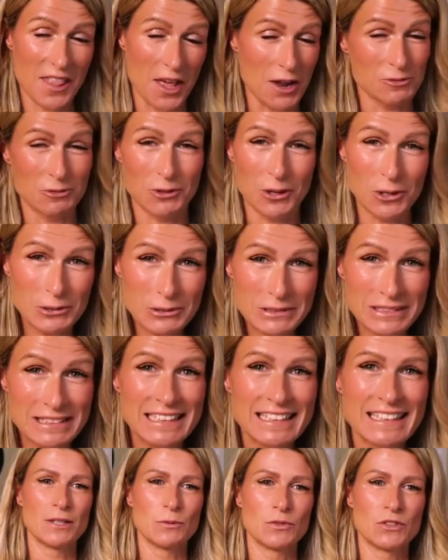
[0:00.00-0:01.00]
of that role.
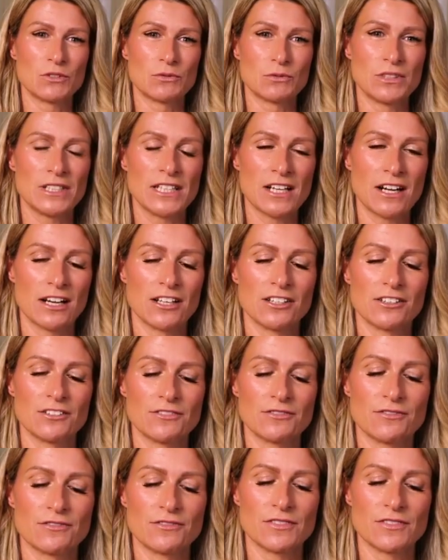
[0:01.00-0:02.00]
It was really kind of